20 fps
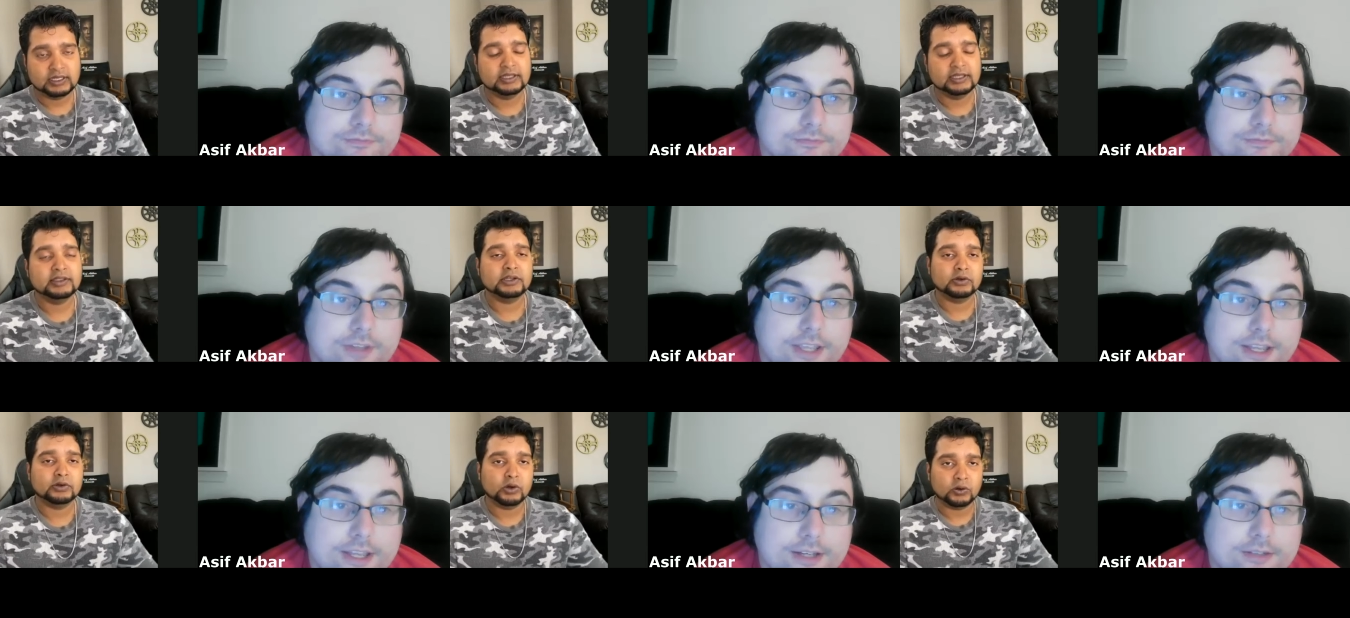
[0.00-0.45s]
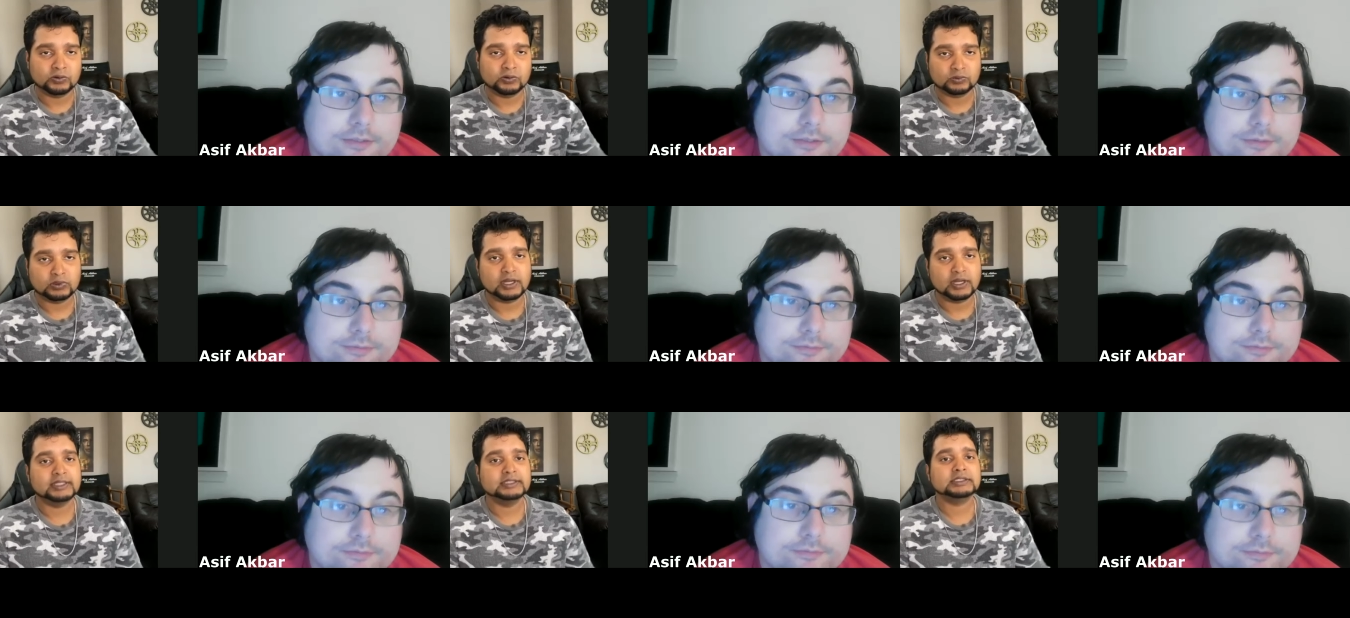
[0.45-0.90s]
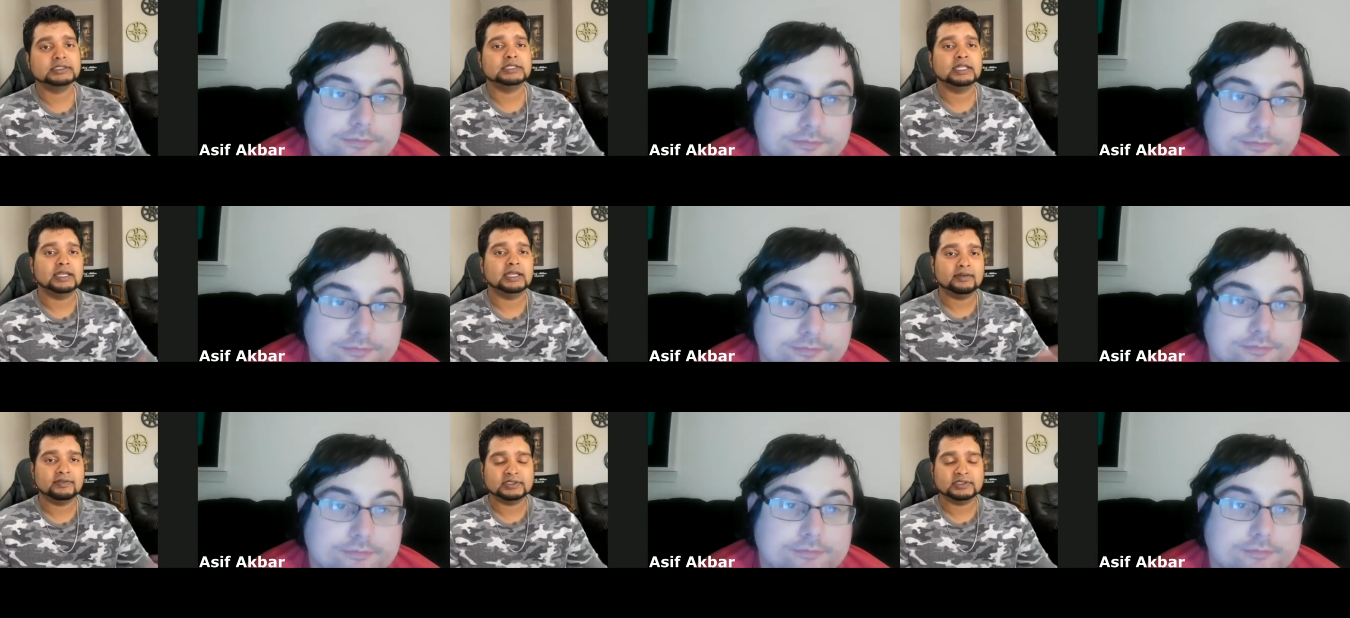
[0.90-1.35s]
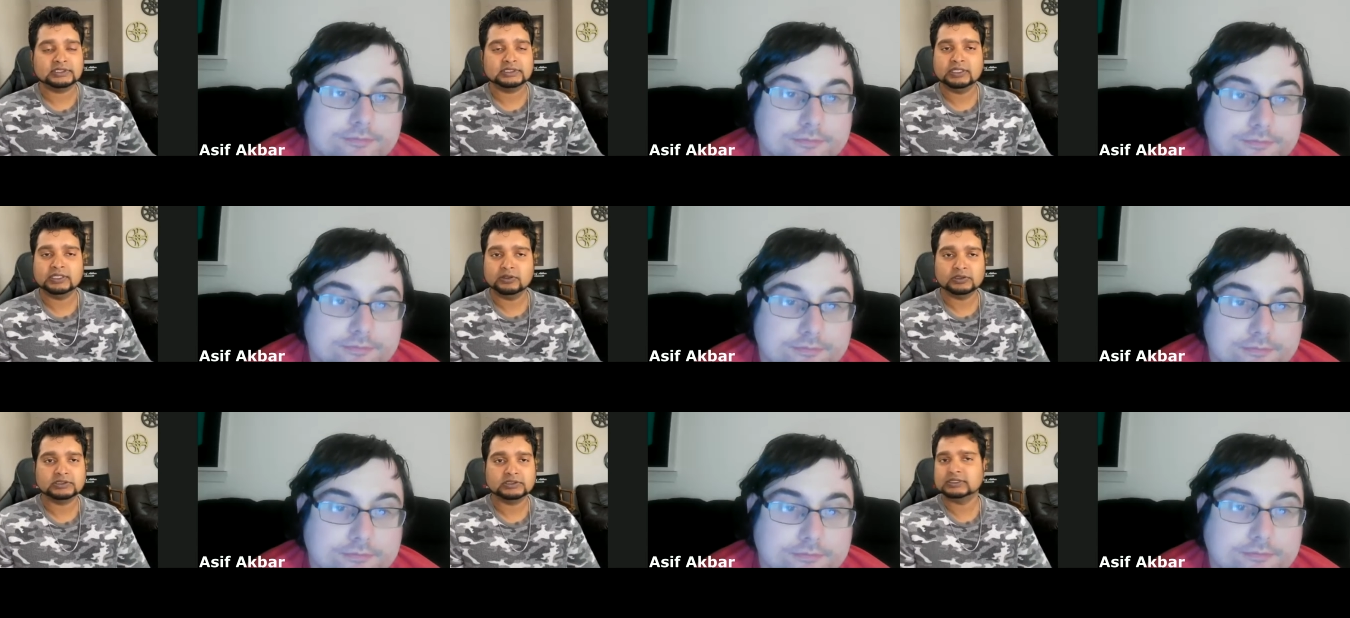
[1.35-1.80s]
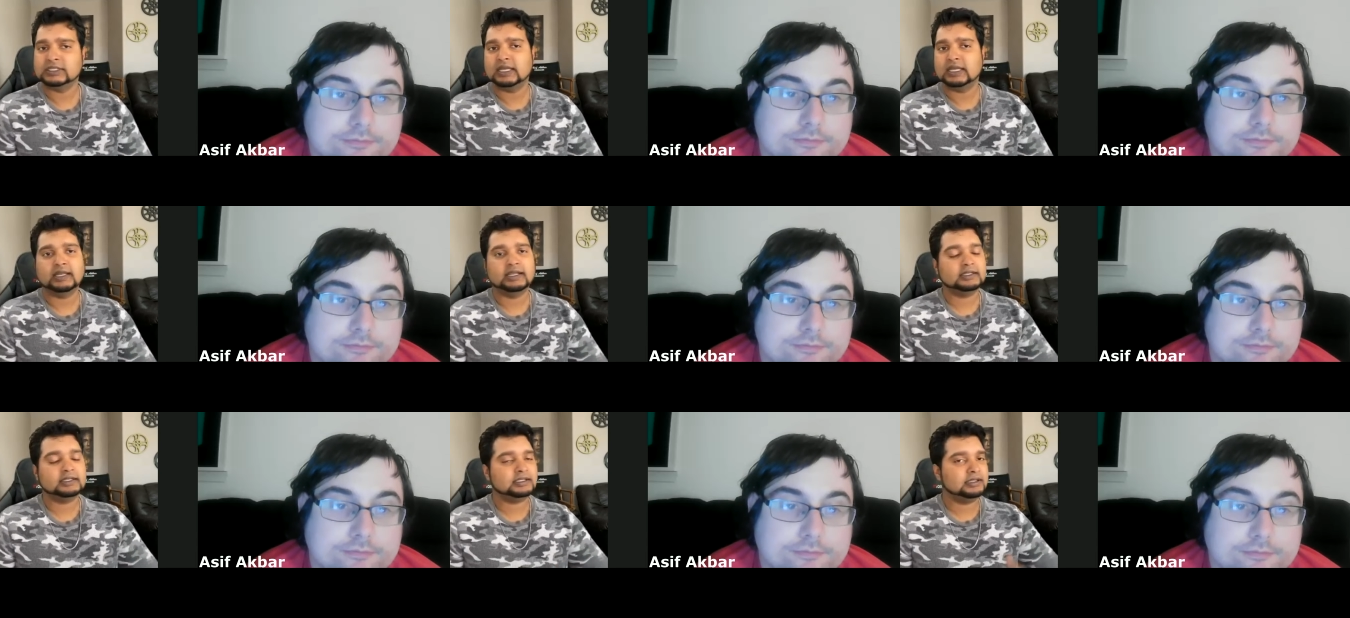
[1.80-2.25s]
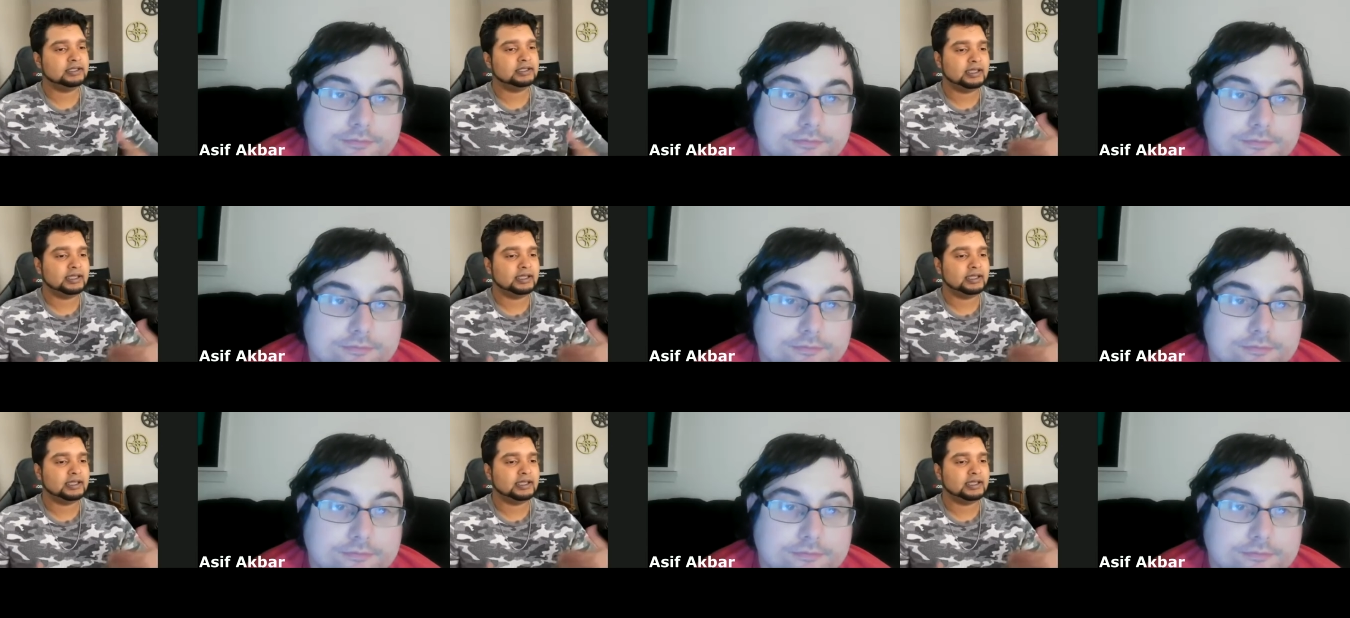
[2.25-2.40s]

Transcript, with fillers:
Speaker 1: in their own rights. They have a skill set.